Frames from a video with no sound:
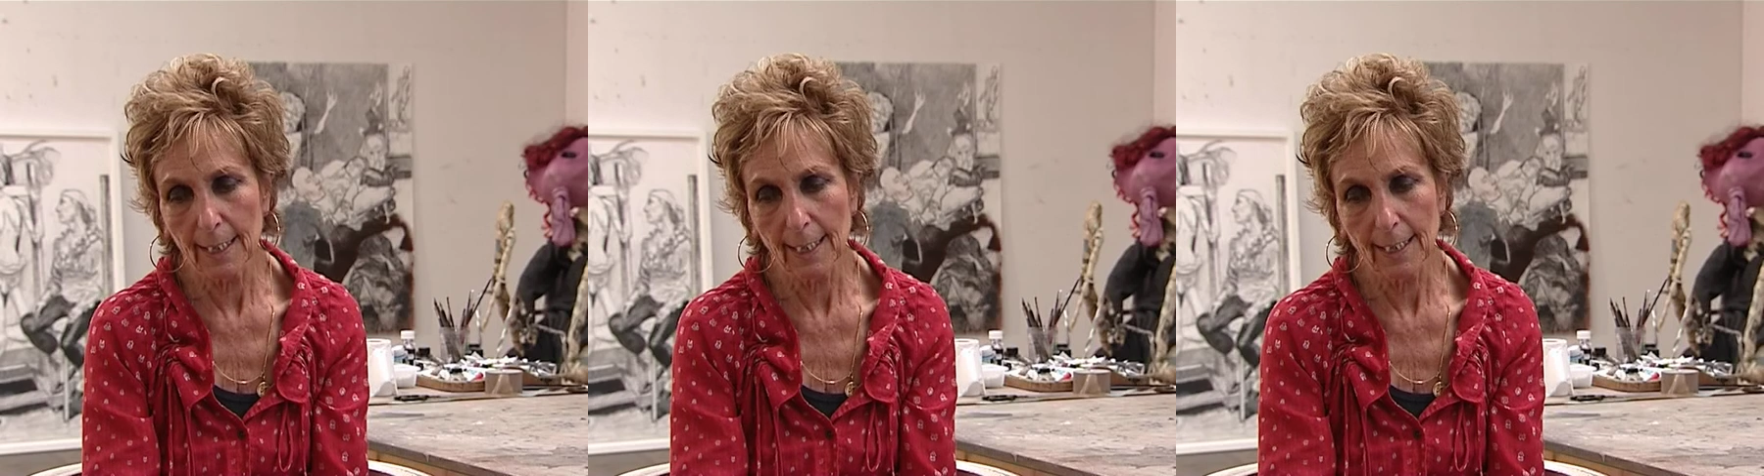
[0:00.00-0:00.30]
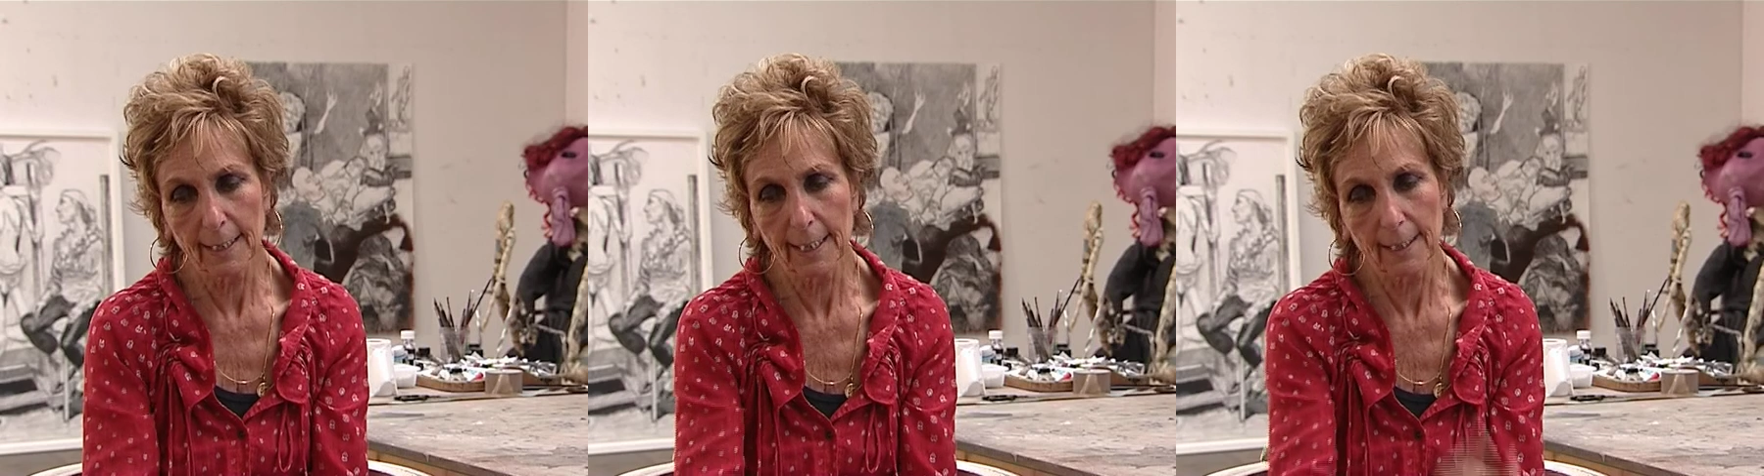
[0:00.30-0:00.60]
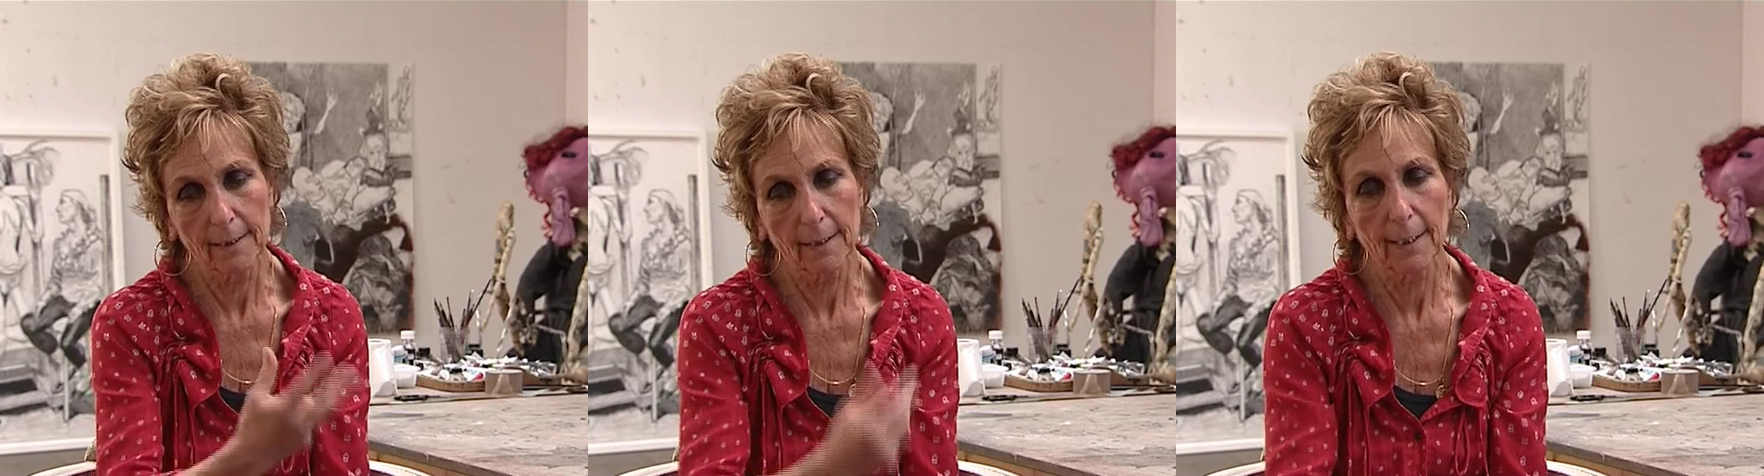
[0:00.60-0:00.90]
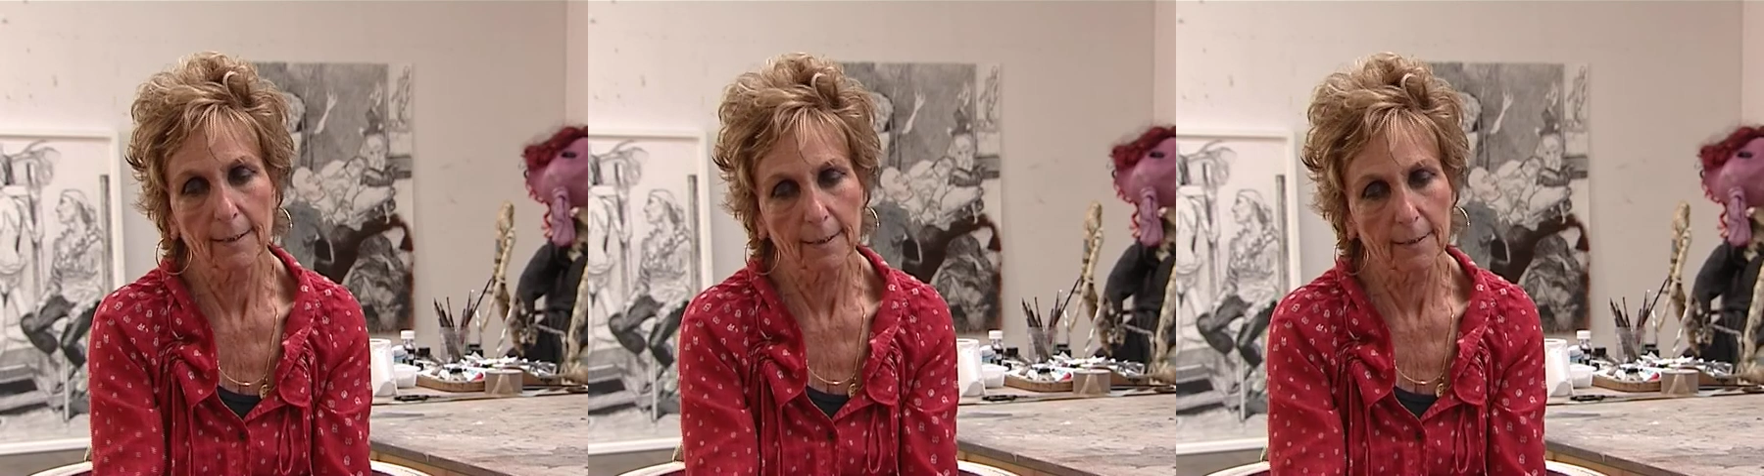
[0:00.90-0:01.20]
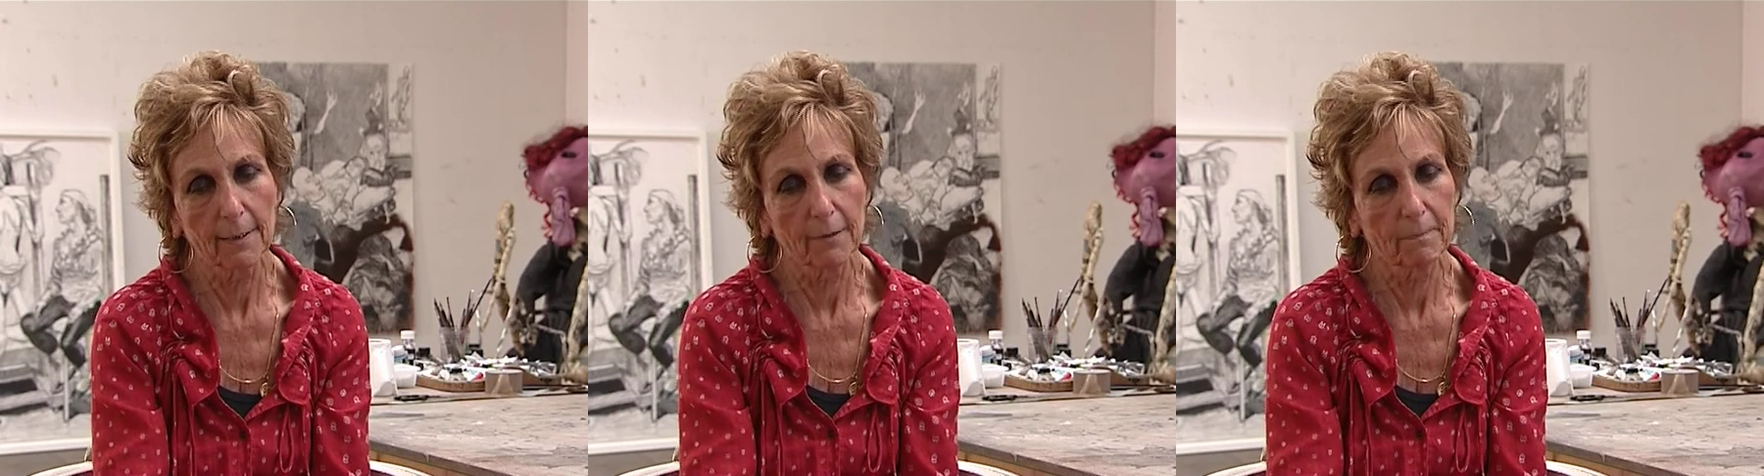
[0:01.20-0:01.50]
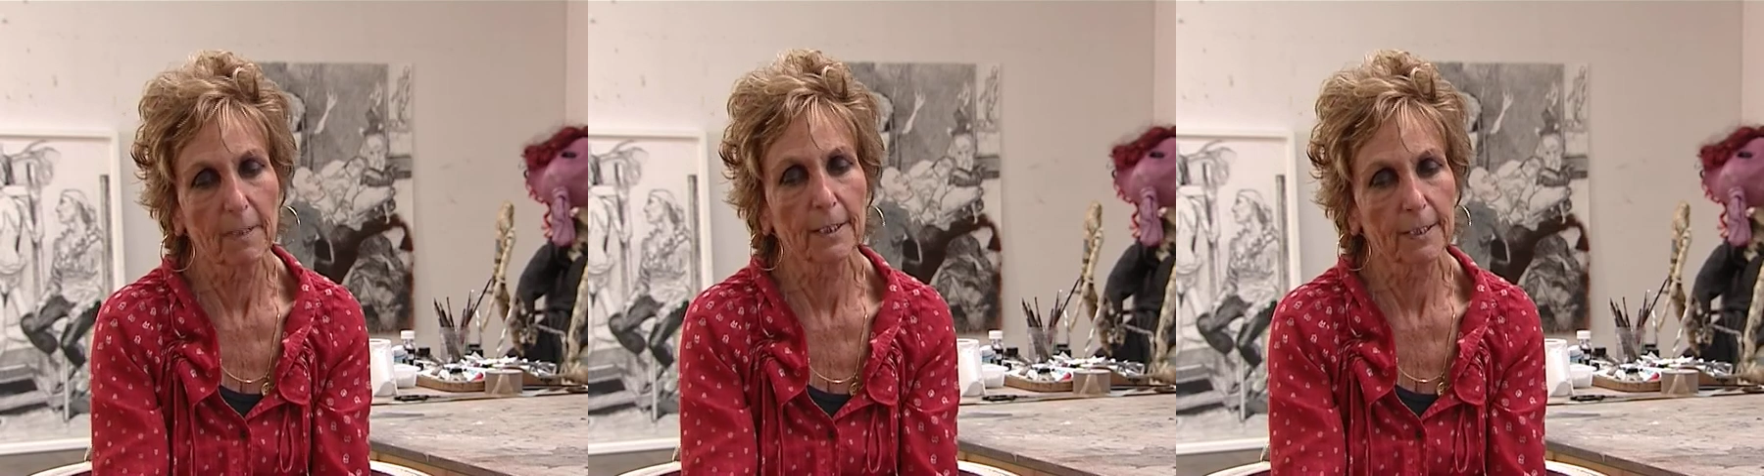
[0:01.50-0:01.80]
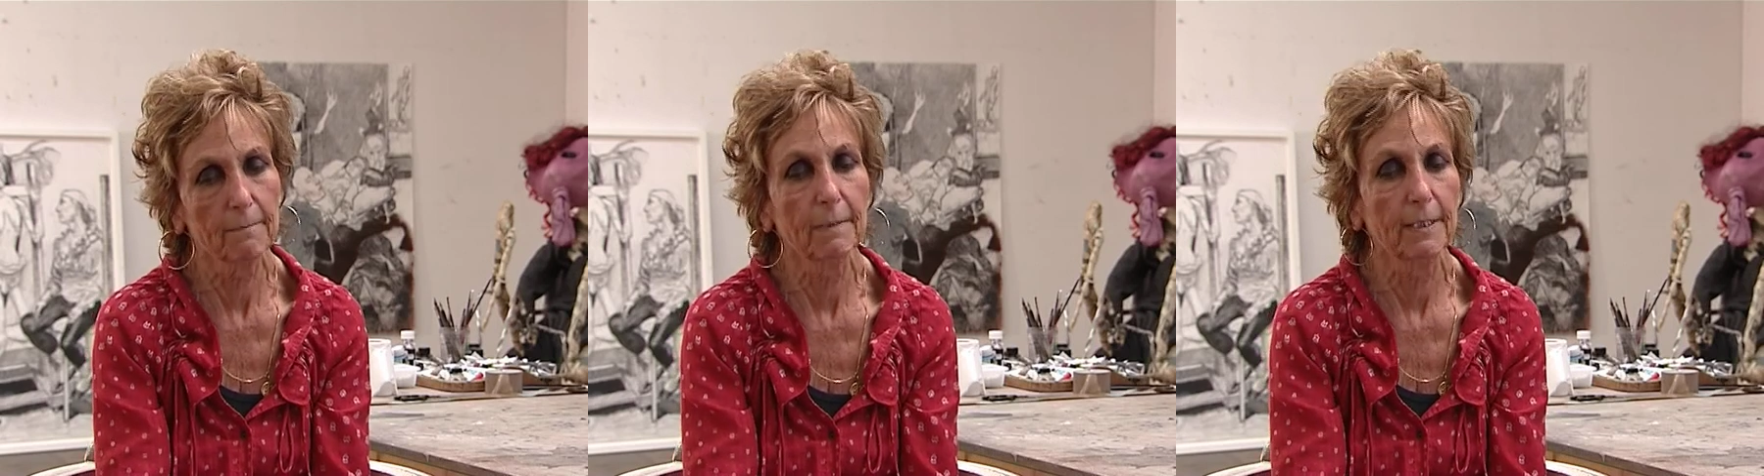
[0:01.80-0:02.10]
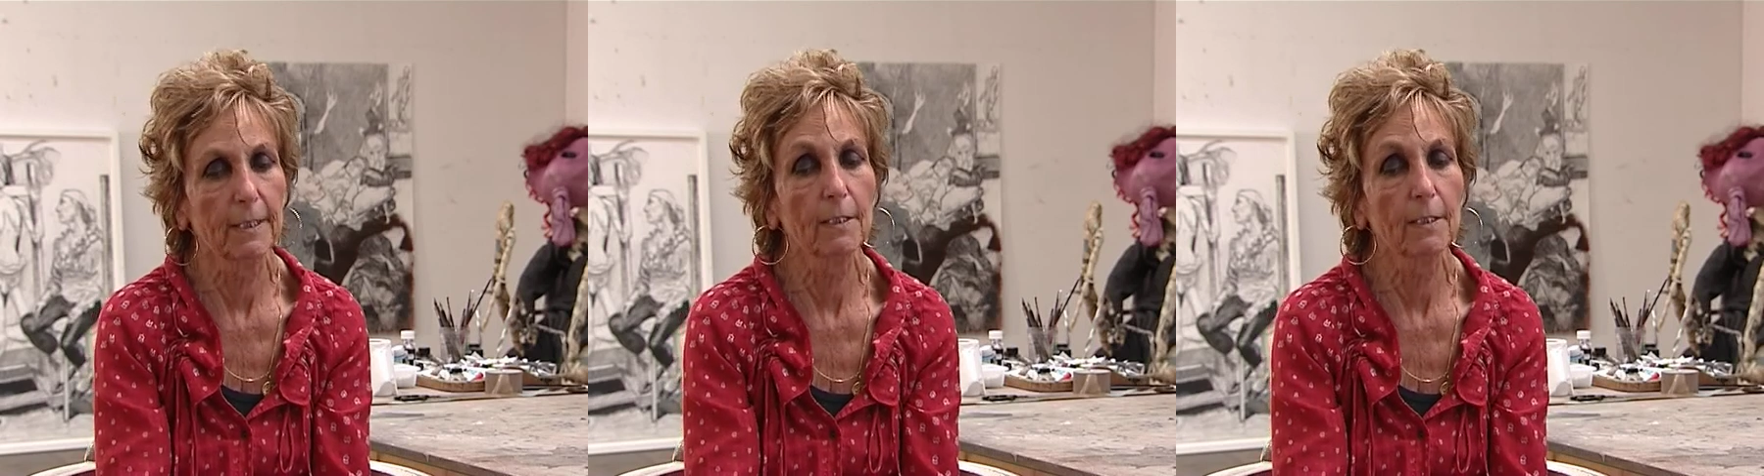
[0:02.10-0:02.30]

and then I did those monkeys beating